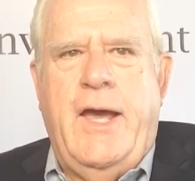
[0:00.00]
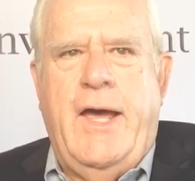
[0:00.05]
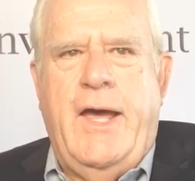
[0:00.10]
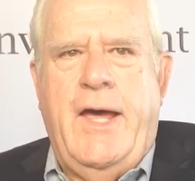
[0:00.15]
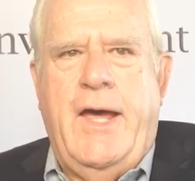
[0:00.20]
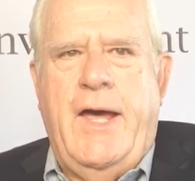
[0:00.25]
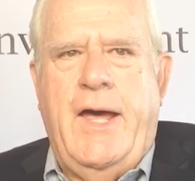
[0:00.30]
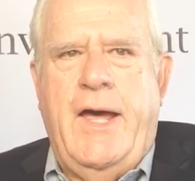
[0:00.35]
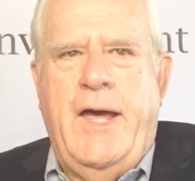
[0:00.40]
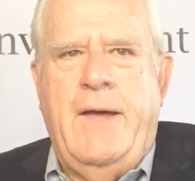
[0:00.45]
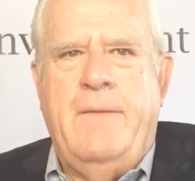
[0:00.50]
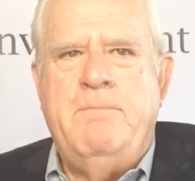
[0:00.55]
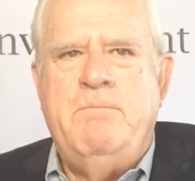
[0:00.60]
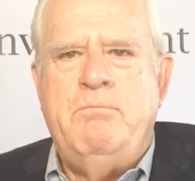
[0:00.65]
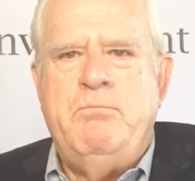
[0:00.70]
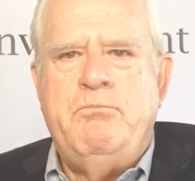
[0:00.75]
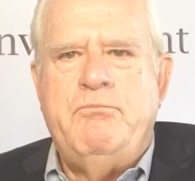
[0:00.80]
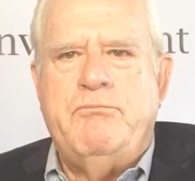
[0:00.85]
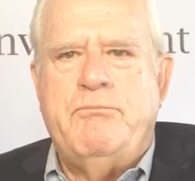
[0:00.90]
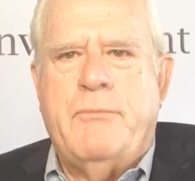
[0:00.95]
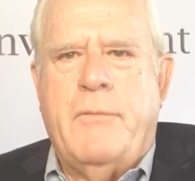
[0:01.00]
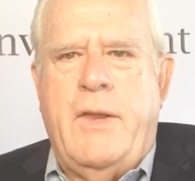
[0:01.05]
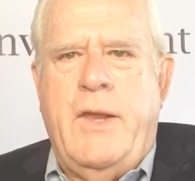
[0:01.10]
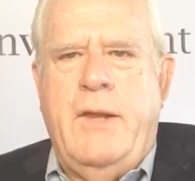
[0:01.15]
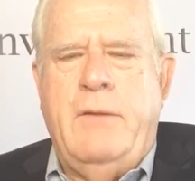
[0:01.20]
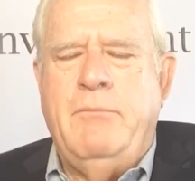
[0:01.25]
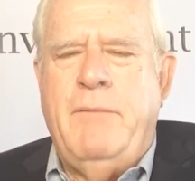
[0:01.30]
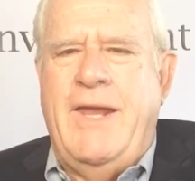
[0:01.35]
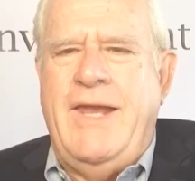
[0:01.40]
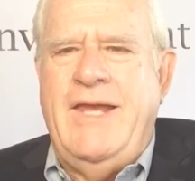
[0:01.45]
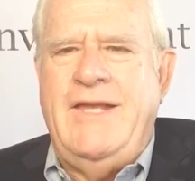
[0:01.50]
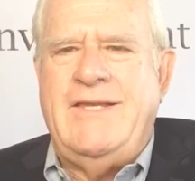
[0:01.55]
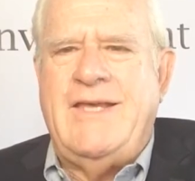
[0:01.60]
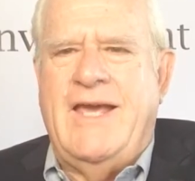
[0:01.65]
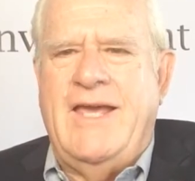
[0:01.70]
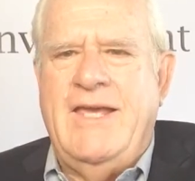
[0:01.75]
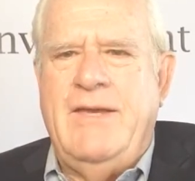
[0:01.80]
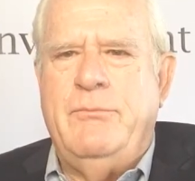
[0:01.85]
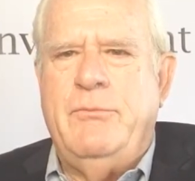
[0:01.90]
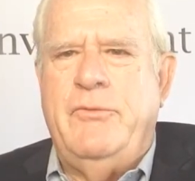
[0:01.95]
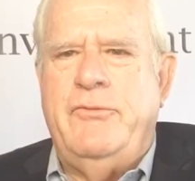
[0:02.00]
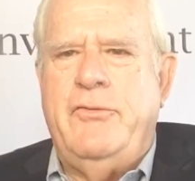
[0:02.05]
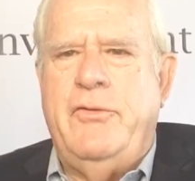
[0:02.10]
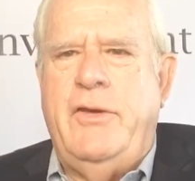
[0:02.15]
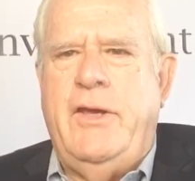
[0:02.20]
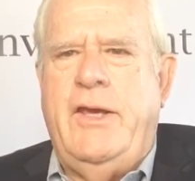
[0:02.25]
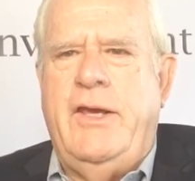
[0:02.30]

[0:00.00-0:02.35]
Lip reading: And many times